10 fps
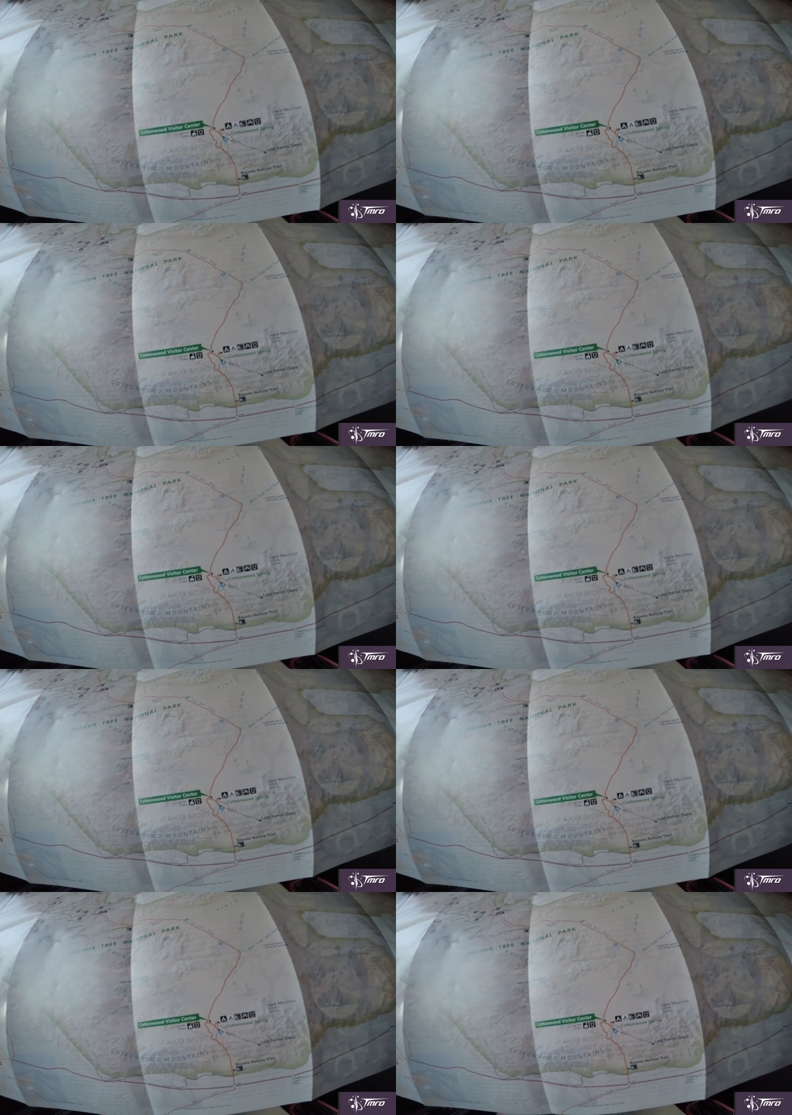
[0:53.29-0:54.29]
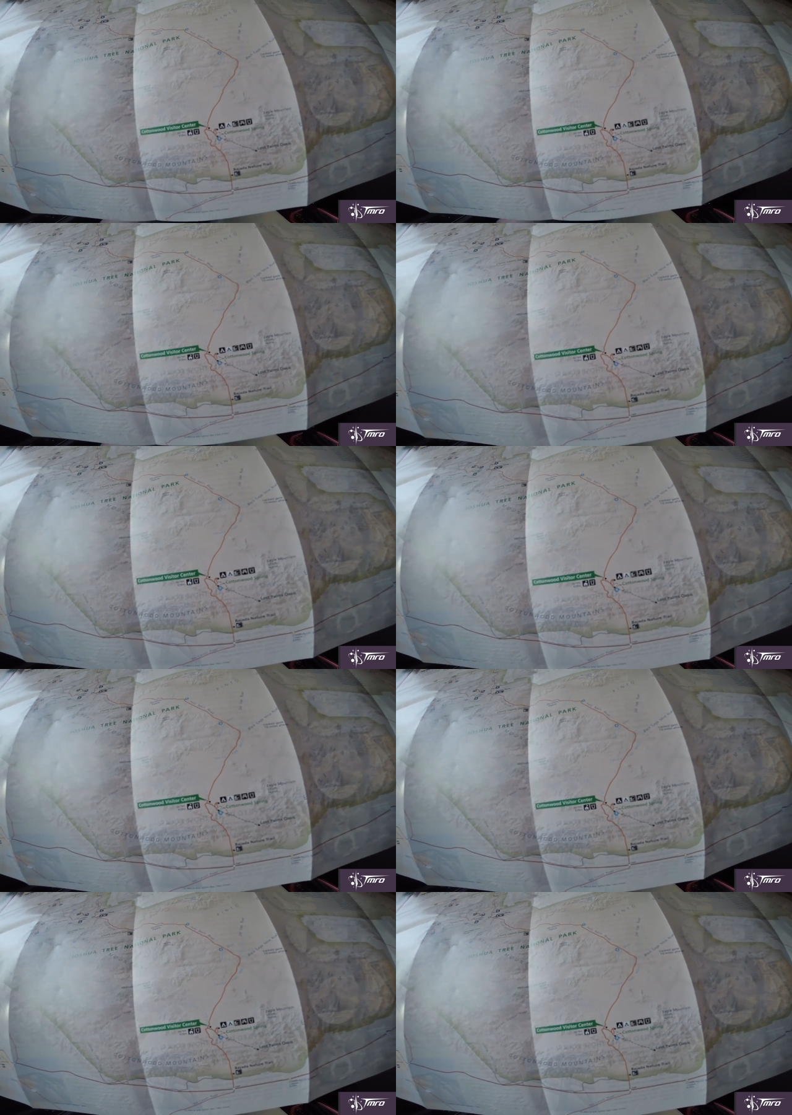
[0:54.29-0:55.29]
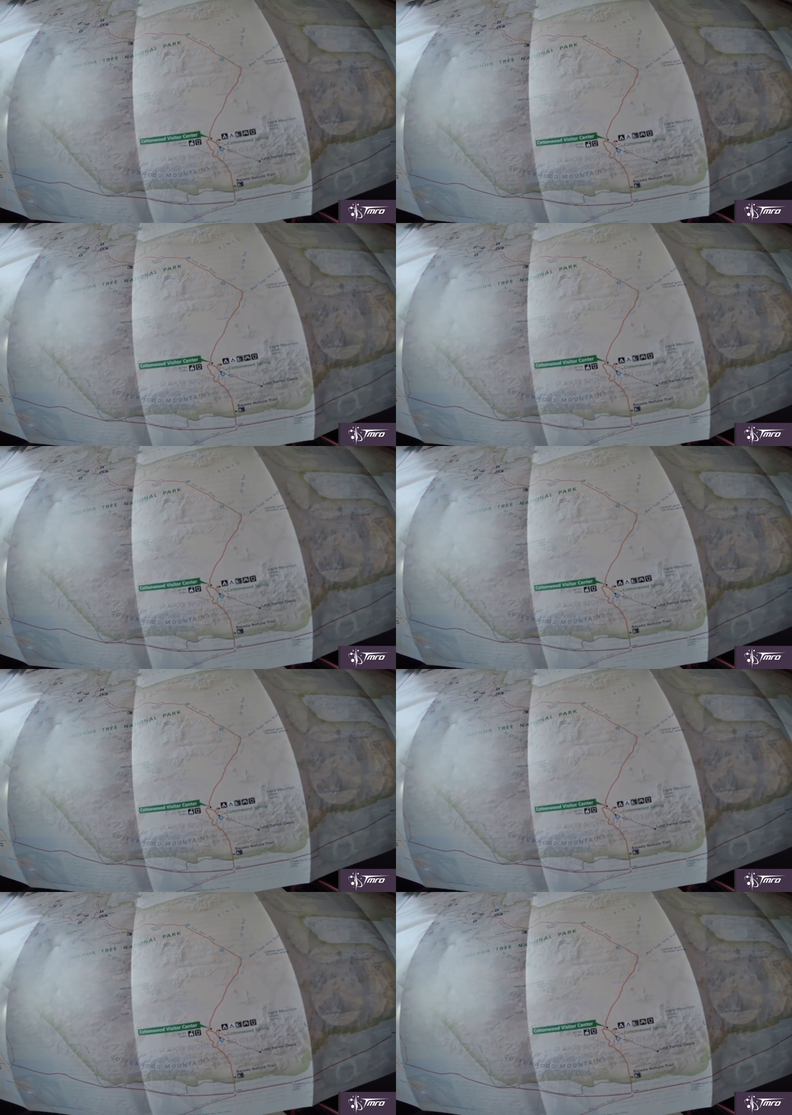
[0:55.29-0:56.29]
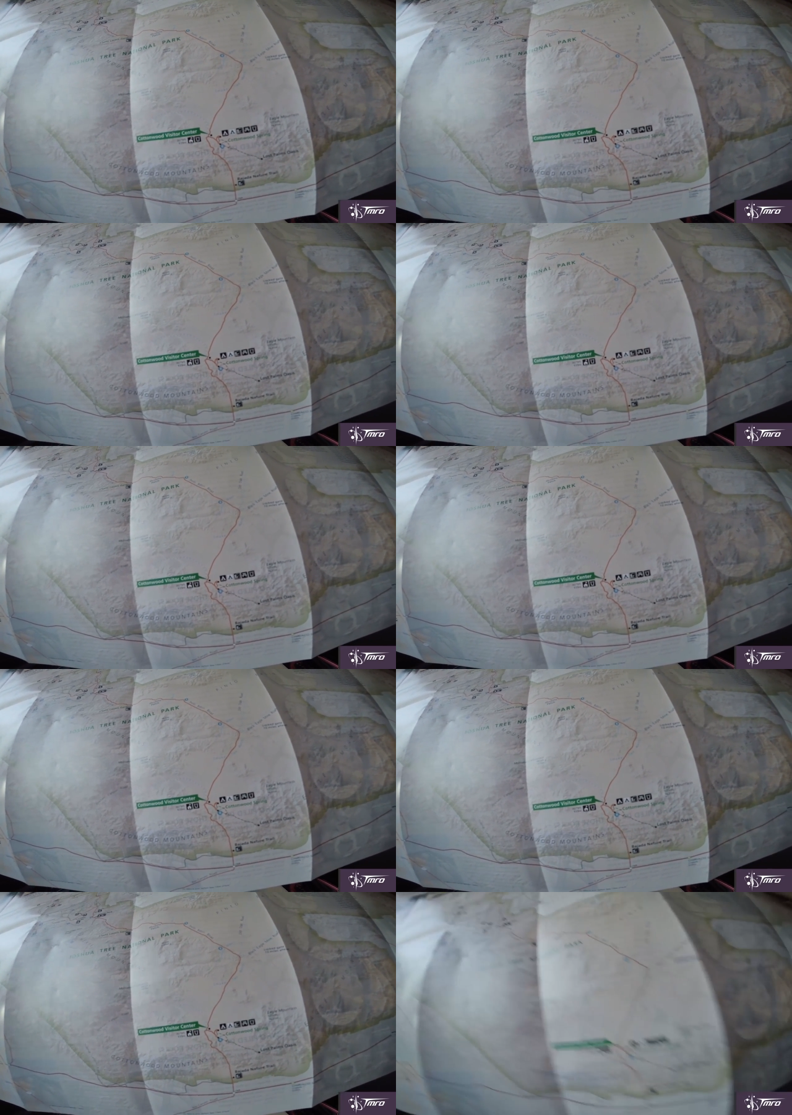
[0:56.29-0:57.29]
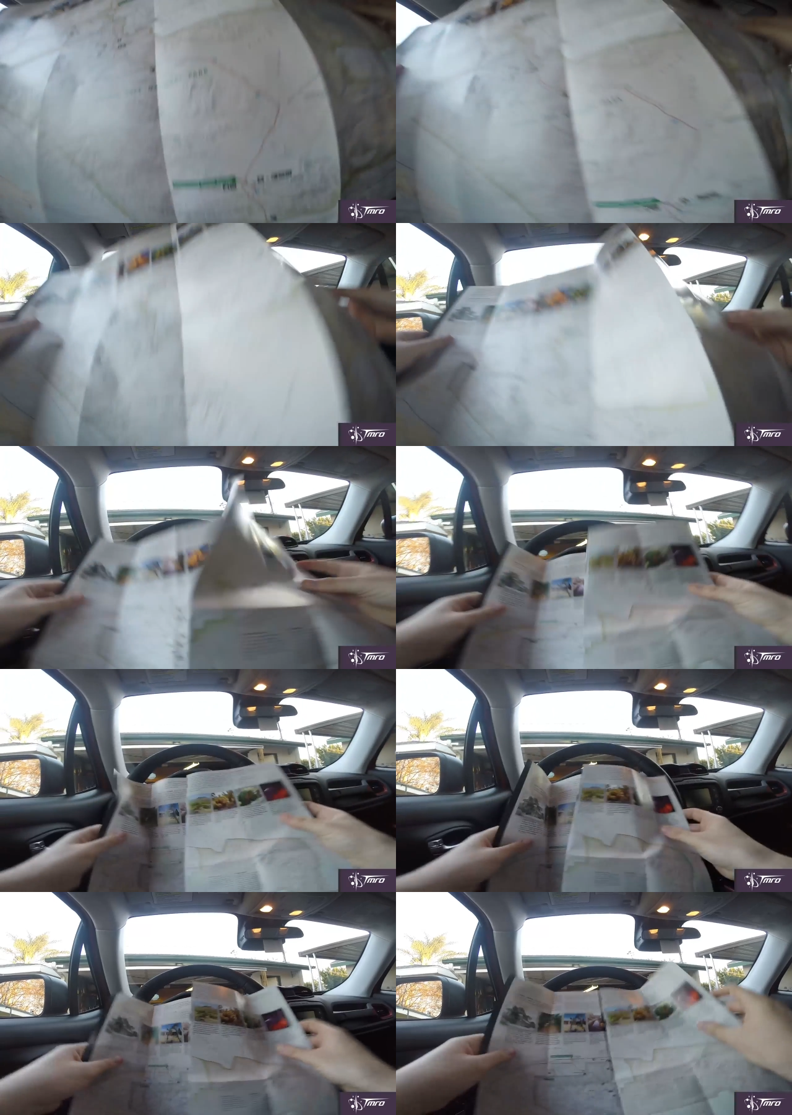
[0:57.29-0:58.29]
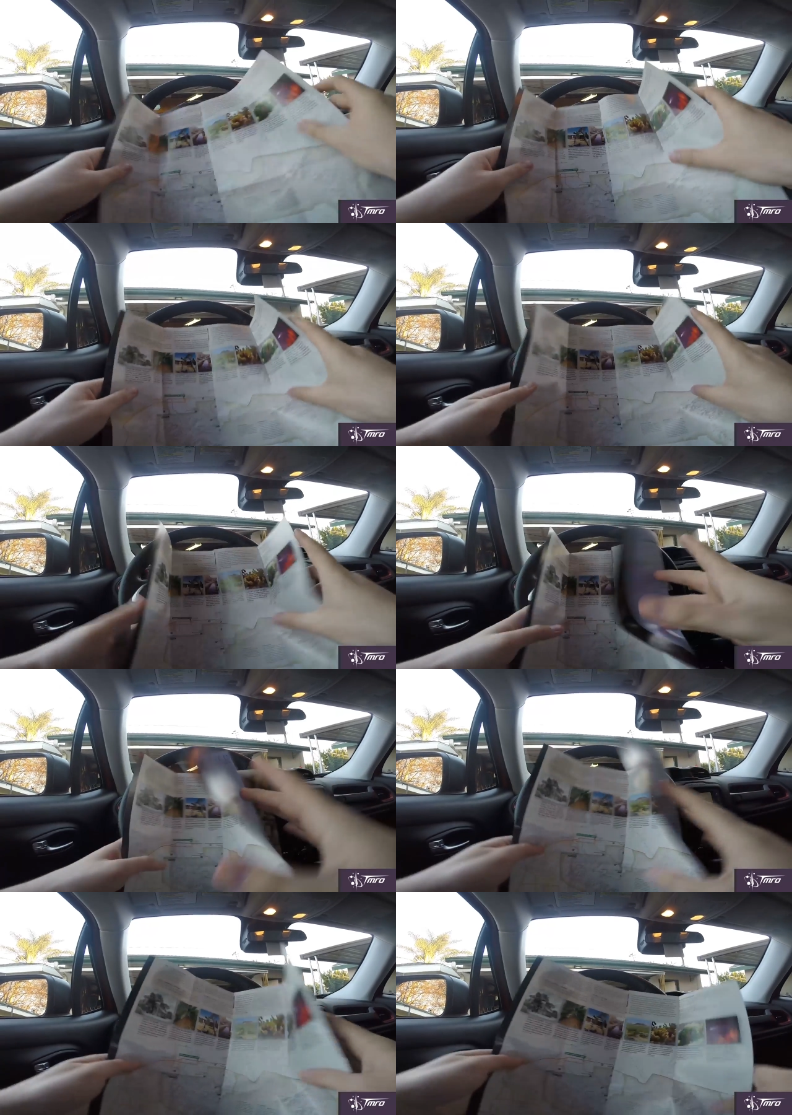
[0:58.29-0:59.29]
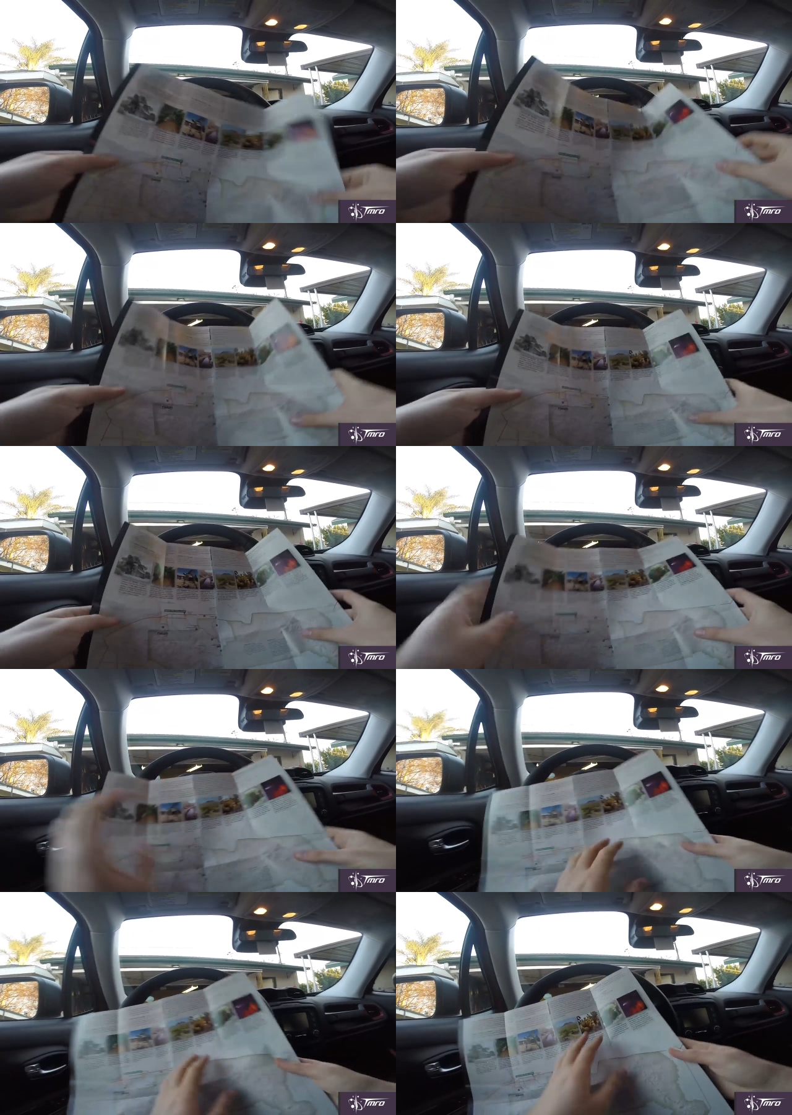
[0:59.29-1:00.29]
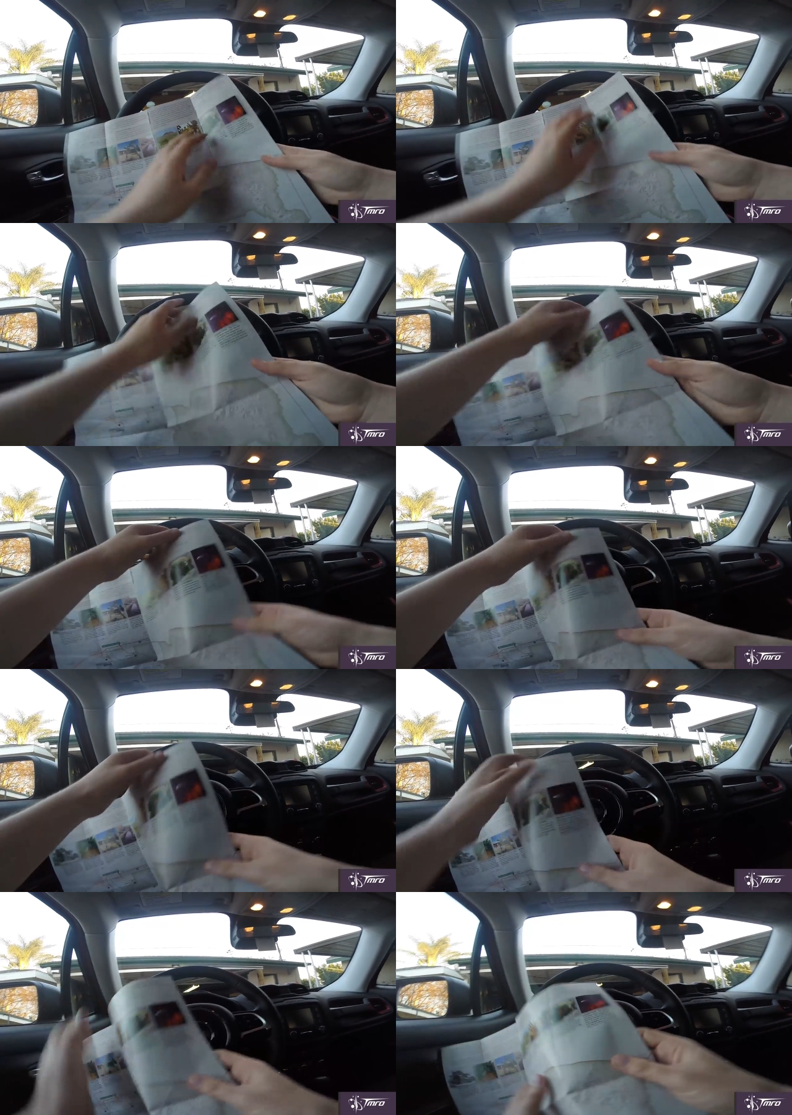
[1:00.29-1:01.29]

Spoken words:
(no speaker visible)